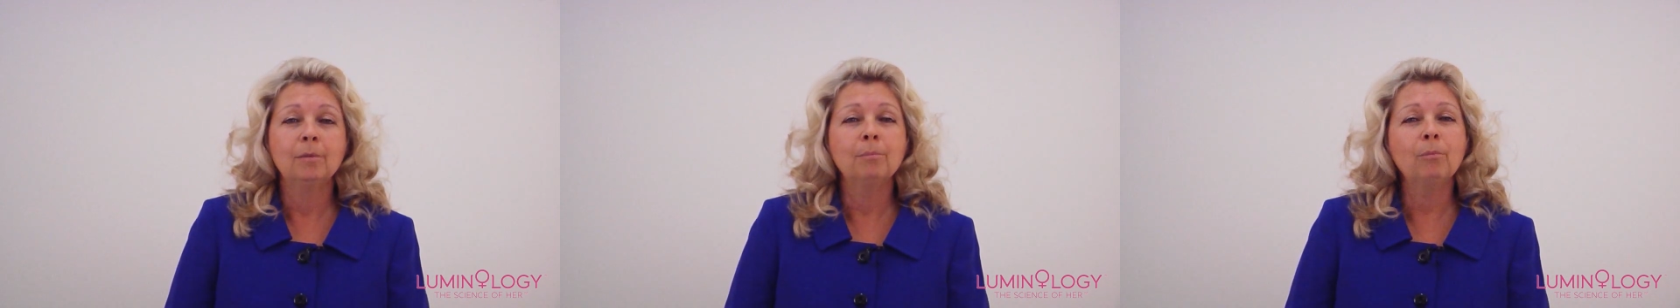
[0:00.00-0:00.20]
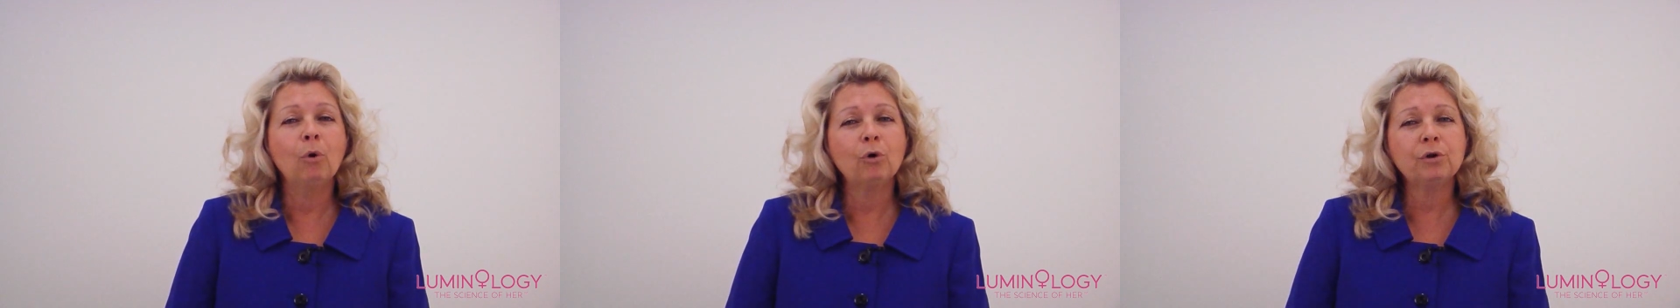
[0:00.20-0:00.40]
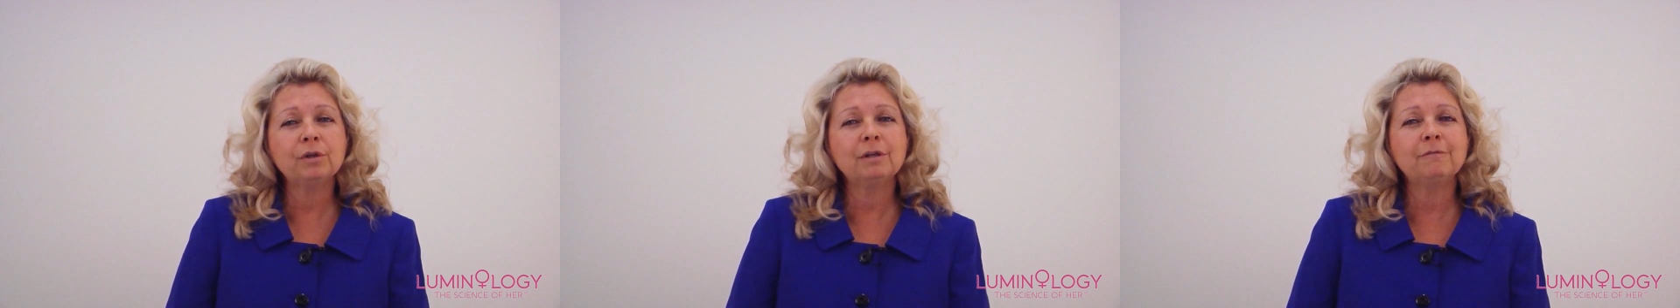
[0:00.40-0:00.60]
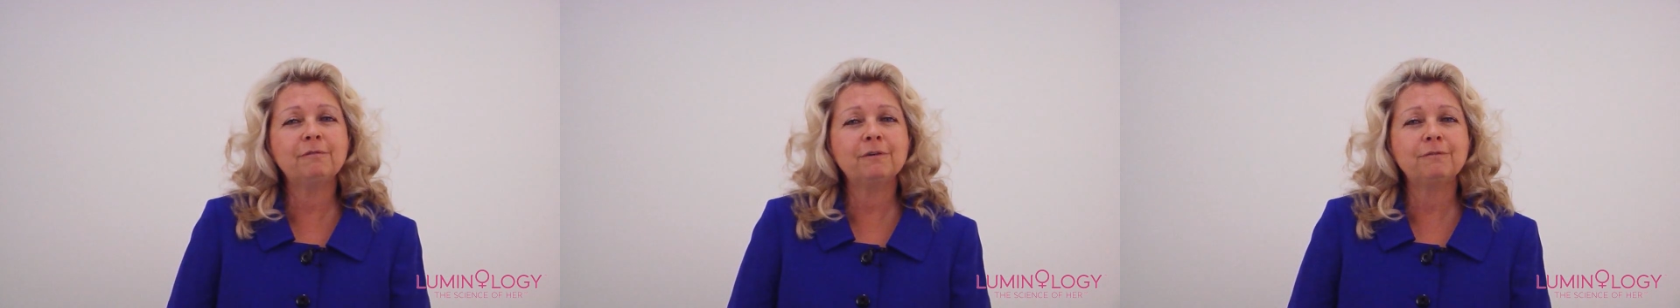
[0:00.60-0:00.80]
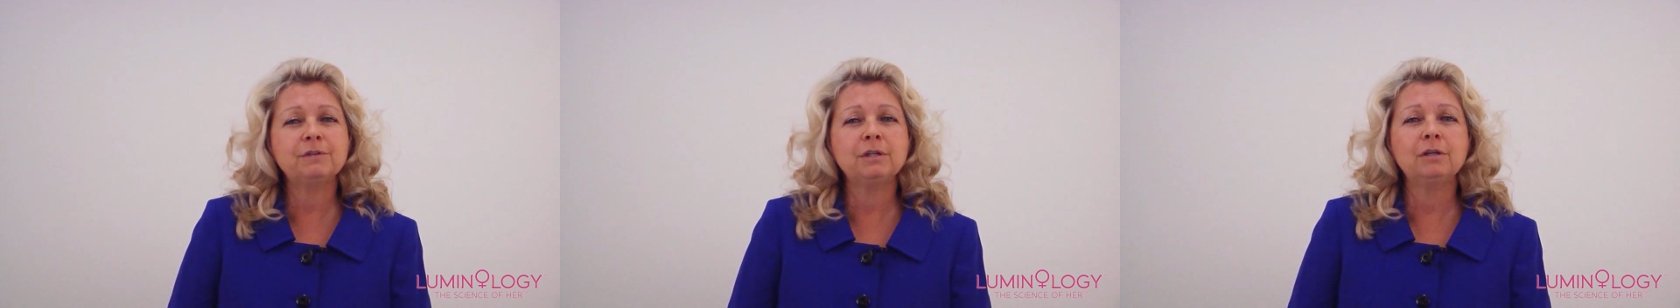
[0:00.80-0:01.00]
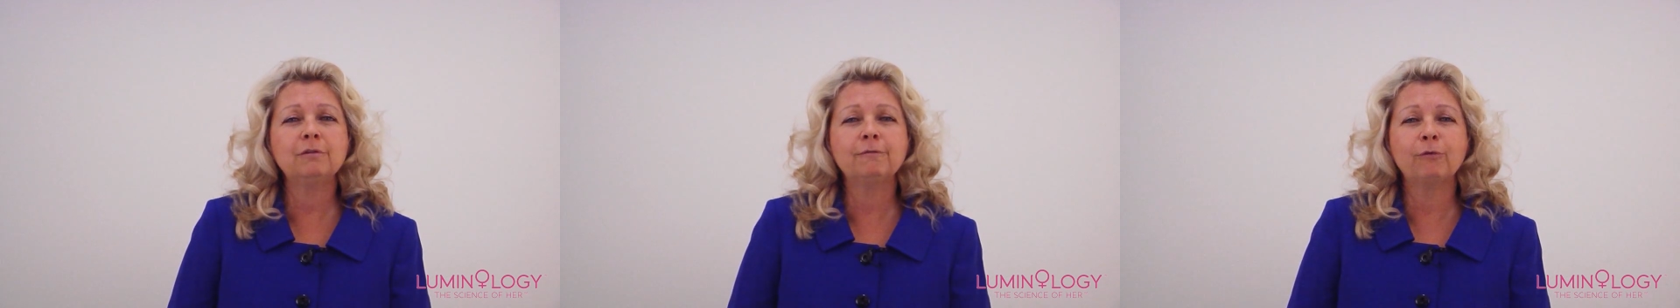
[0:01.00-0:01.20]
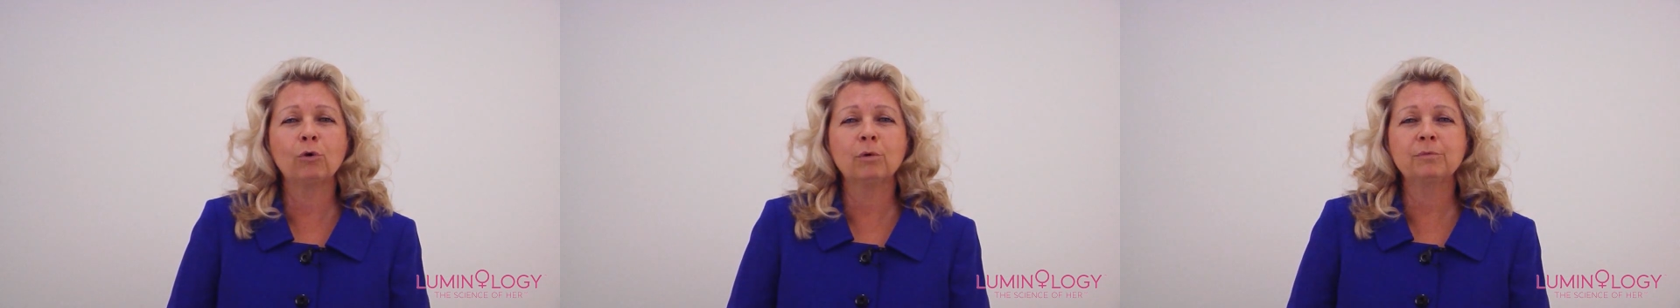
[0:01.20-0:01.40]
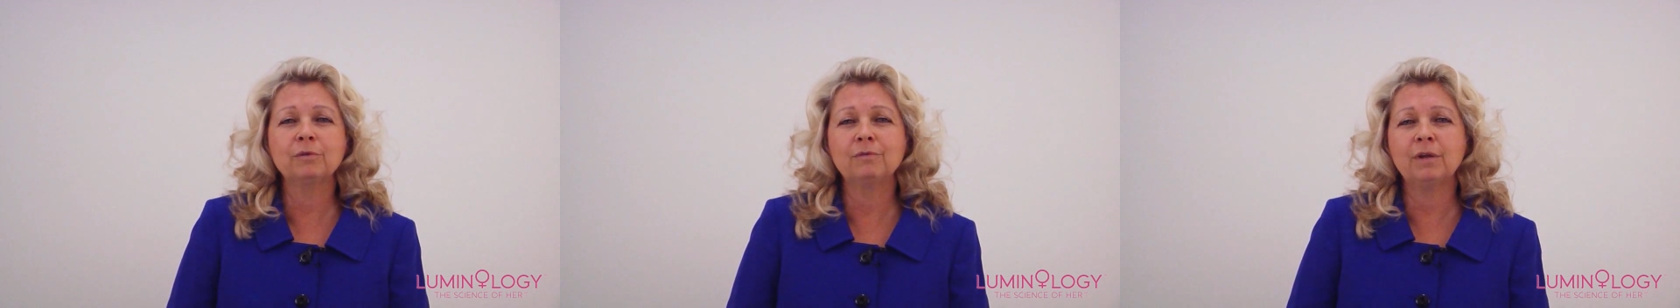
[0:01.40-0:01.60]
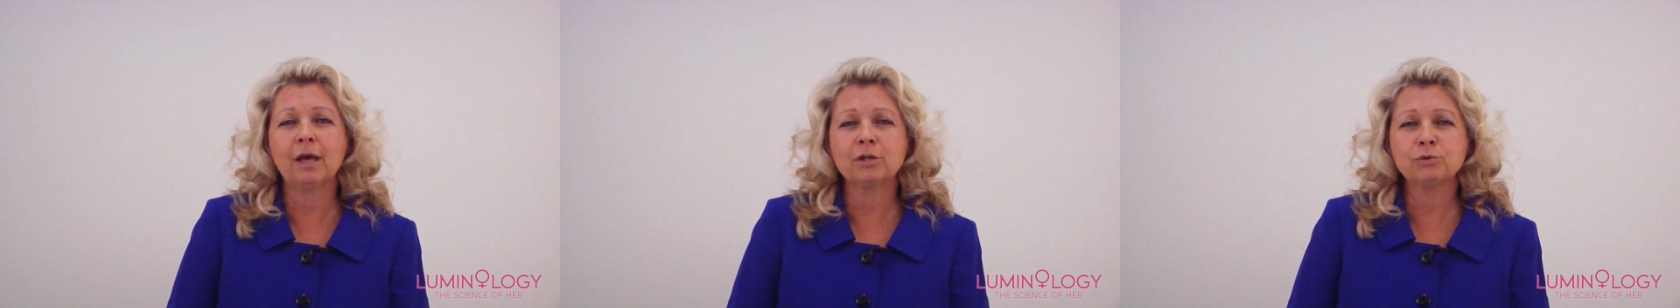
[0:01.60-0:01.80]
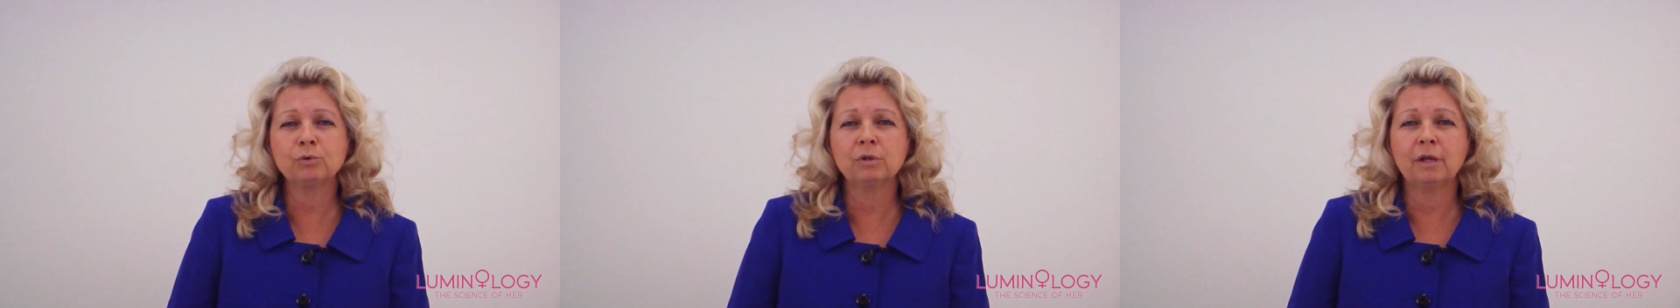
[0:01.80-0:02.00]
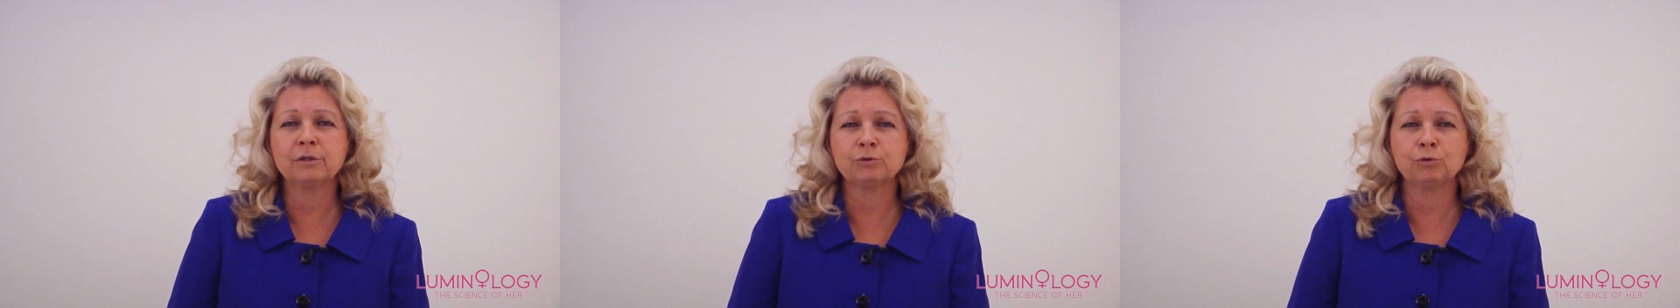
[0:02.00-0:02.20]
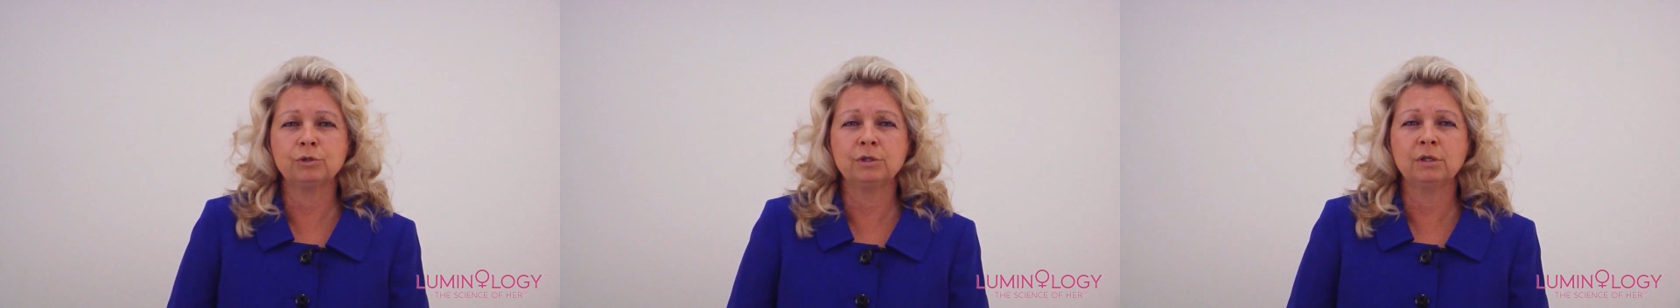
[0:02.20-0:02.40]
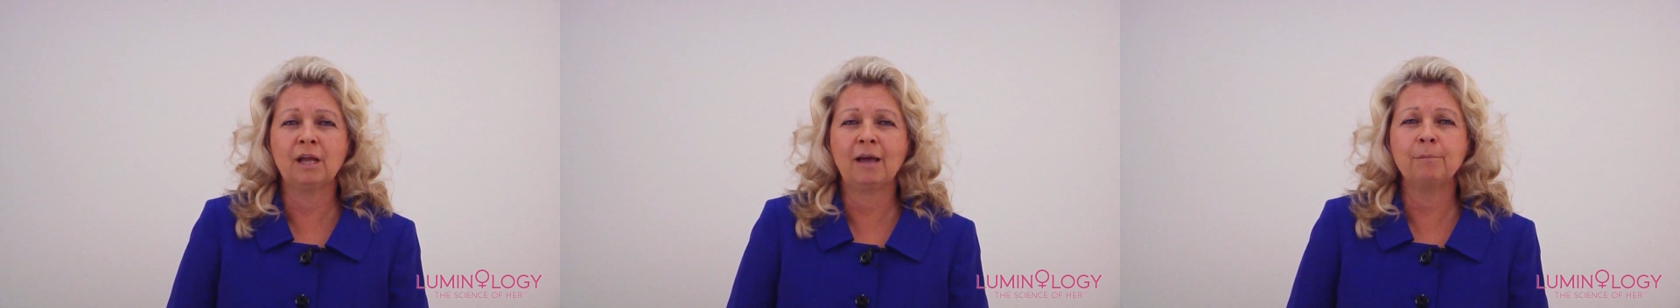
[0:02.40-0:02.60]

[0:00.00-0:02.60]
More than 15 forms of natural estrogen